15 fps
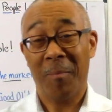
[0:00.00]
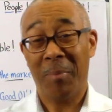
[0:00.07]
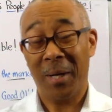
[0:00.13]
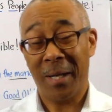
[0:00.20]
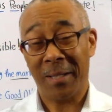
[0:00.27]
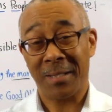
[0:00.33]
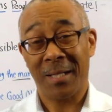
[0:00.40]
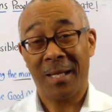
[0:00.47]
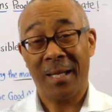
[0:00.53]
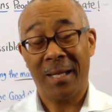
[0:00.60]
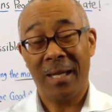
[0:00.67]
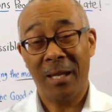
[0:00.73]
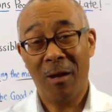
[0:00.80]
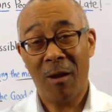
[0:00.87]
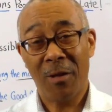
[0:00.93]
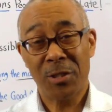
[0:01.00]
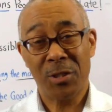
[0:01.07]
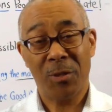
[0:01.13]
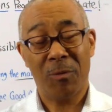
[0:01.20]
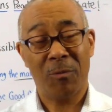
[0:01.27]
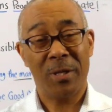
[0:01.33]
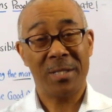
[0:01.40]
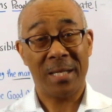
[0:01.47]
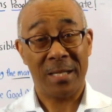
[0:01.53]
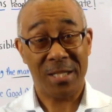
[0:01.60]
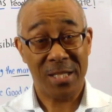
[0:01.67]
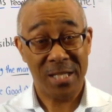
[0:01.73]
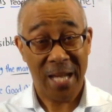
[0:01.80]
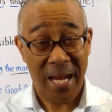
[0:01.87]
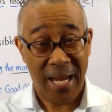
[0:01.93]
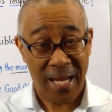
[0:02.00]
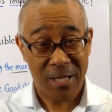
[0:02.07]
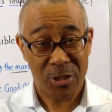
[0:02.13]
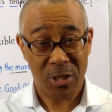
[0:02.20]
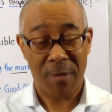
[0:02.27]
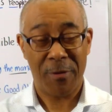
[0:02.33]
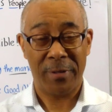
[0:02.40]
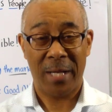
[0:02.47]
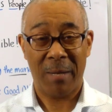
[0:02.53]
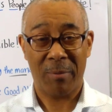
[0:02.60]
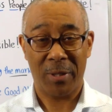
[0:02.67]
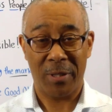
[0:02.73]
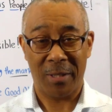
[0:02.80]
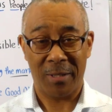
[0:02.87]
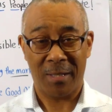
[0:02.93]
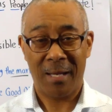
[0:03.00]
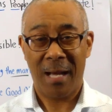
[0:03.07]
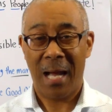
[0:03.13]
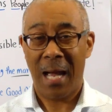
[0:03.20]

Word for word: But he also was a sage of the neighborhood.